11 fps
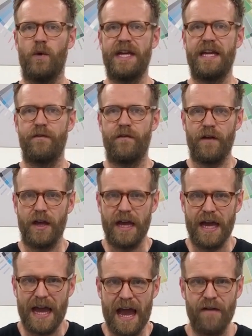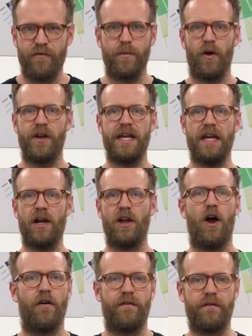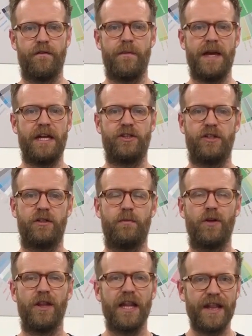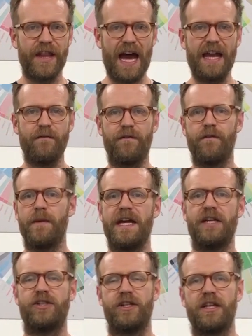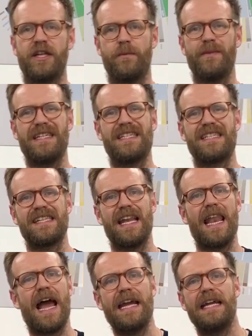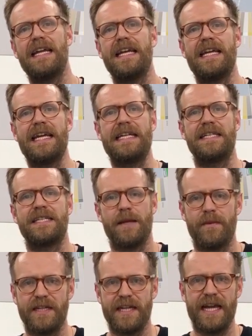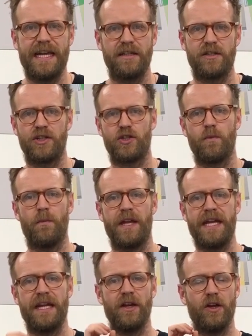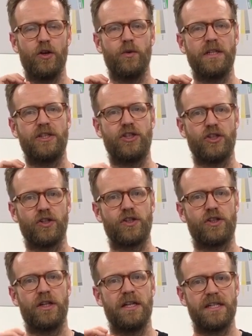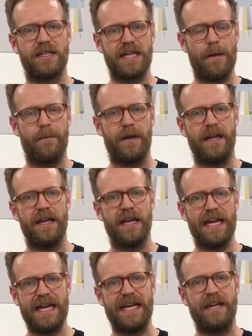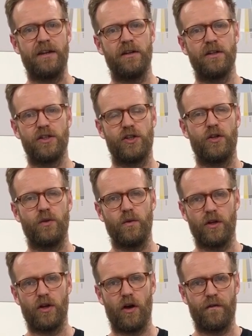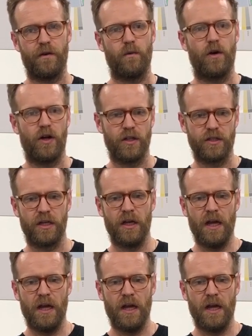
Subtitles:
we give everybody a lot of information, but that information can be slightly intimidating to somebody who is just stepping into the coffee world.